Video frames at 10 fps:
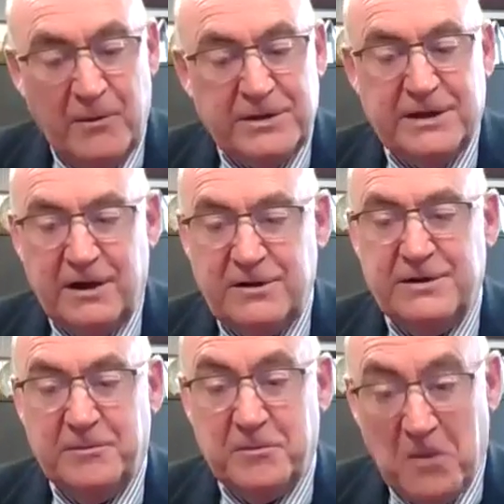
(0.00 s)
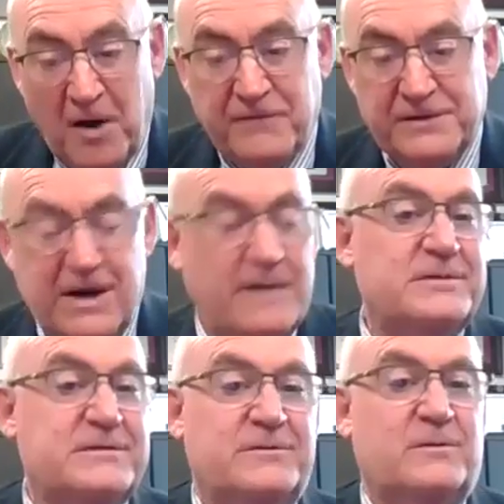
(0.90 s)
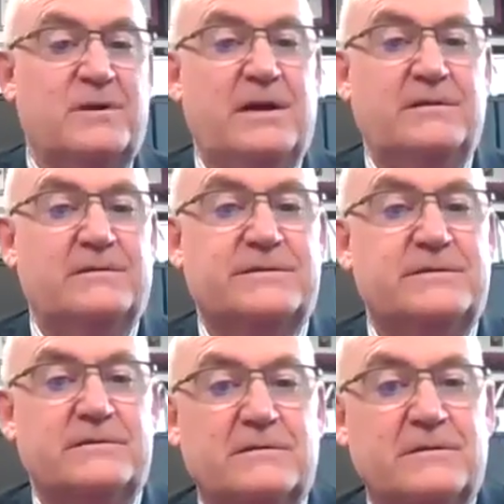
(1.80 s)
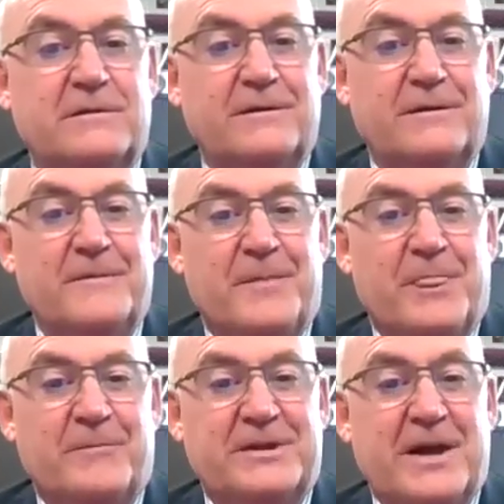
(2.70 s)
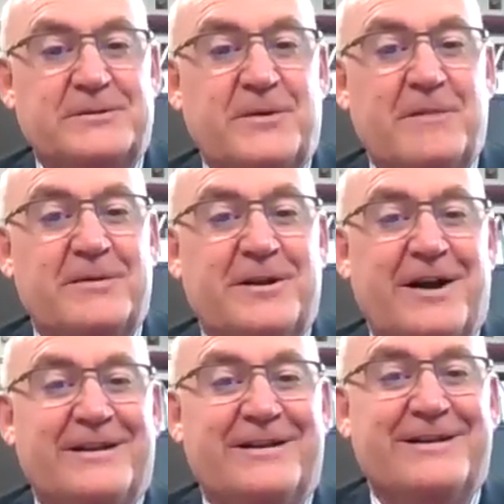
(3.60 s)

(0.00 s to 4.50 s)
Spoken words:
would tell you that oftentimes it's the door handles, but that's probably not it